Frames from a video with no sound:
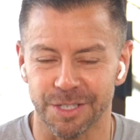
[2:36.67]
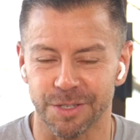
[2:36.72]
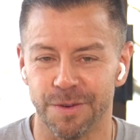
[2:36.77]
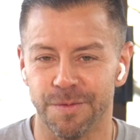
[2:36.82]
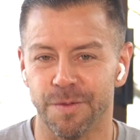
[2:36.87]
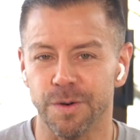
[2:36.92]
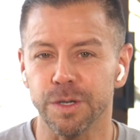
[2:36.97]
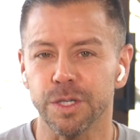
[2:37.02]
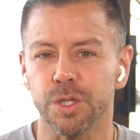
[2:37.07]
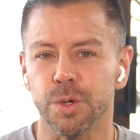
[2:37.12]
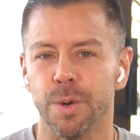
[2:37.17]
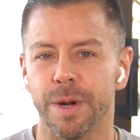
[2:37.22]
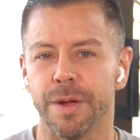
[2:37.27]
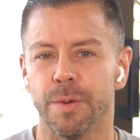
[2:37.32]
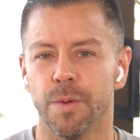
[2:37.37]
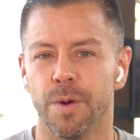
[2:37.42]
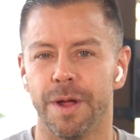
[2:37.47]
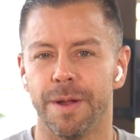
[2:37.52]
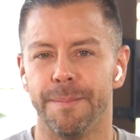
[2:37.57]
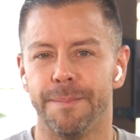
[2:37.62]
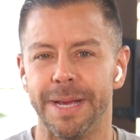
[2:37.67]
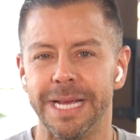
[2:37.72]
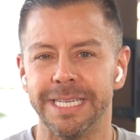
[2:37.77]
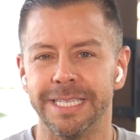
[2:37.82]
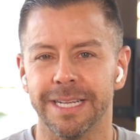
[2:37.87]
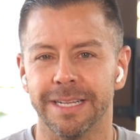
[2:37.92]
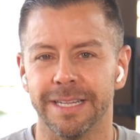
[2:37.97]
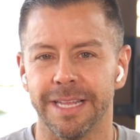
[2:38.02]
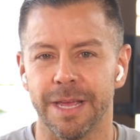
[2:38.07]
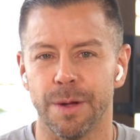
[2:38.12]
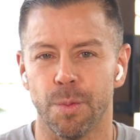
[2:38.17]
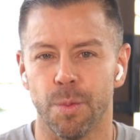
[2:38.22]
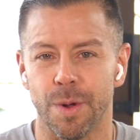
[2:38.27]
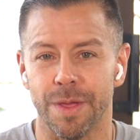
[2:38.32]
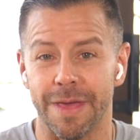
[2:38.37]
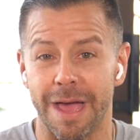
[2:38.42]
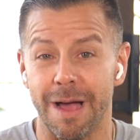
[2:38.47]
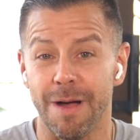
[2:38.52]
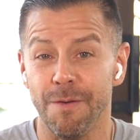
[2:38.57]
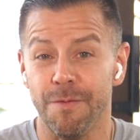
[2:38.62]
So in verse twenty-one, basically
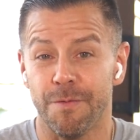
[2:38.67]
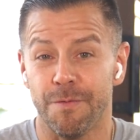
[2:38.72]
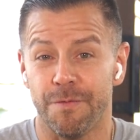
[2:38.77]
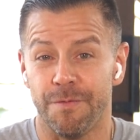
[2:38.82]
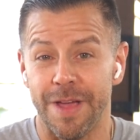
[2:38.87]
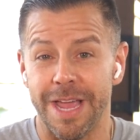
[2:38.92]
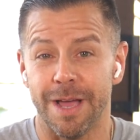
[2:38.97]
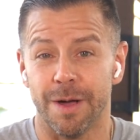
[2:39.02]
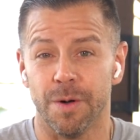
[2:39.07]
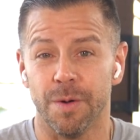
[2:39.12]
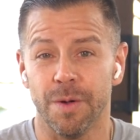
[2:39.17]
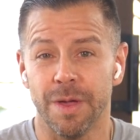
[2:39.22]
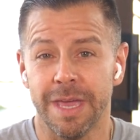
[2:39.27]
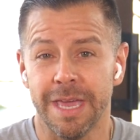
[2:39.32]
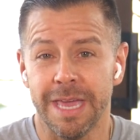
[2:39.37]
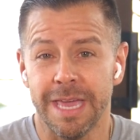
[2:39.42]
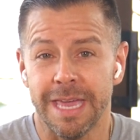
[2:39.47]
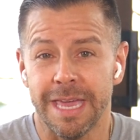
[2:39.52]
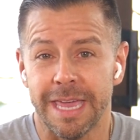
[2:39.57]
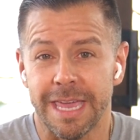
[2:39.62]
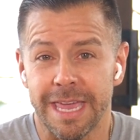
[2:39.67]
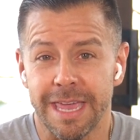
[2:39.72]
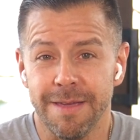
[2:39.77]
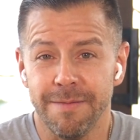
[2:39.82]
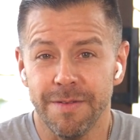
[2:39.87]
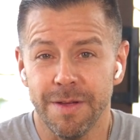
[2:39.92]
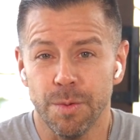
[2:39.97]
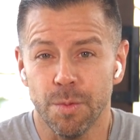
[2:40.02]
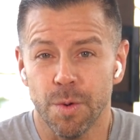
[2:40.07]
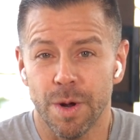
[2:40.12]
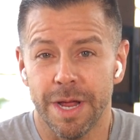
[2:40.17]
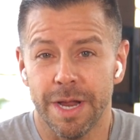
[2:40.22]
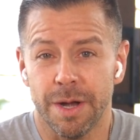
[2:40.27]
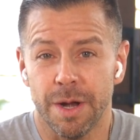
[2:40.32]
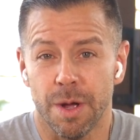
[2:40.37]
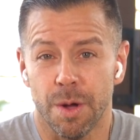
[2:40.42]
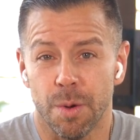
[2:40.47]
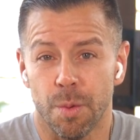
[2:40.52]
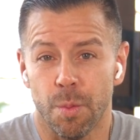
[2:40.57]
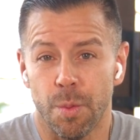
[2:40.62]
without fail, even
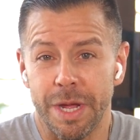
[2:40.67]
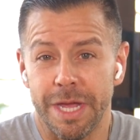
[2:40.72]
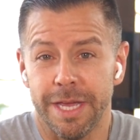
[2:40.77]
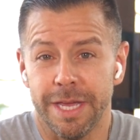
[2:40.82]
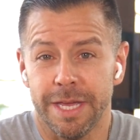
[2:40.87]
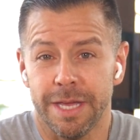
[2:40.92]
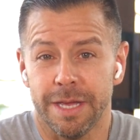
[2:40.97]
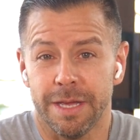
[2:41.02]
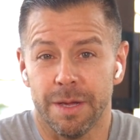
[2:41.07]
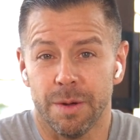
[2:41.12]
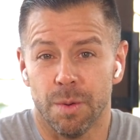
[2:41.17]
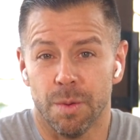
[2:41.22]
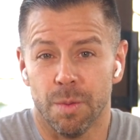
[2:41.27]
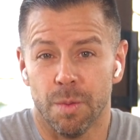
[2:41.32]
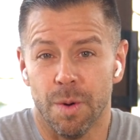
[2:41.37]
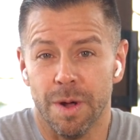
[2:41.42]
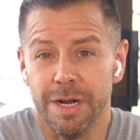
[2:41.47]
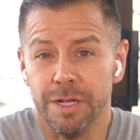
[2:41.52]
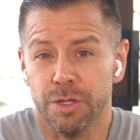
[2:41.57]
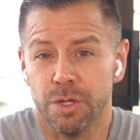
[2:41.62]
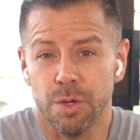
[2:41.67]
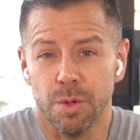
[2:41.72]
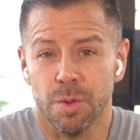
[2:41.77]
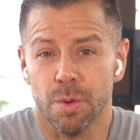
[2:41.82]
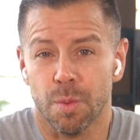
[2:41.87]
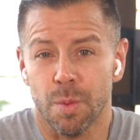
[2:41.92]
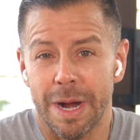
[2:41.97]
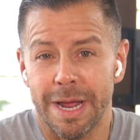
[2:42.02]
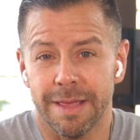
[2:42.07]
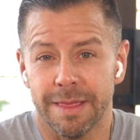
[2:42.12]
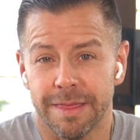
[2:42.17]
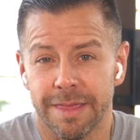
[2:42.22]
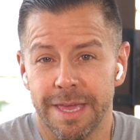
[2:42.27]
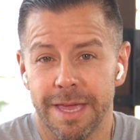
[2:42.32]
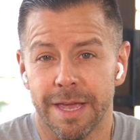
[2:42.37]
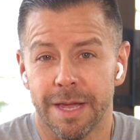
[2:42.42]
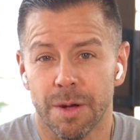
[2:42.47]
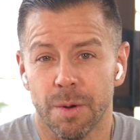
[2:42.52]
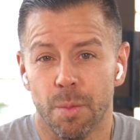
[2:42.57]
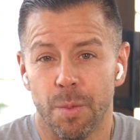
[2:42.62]
when we want to do the right
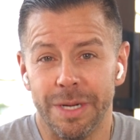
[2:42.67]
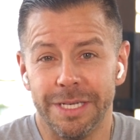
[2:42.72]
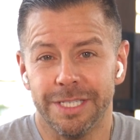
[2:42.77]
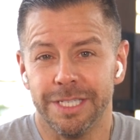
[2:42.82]
thing, we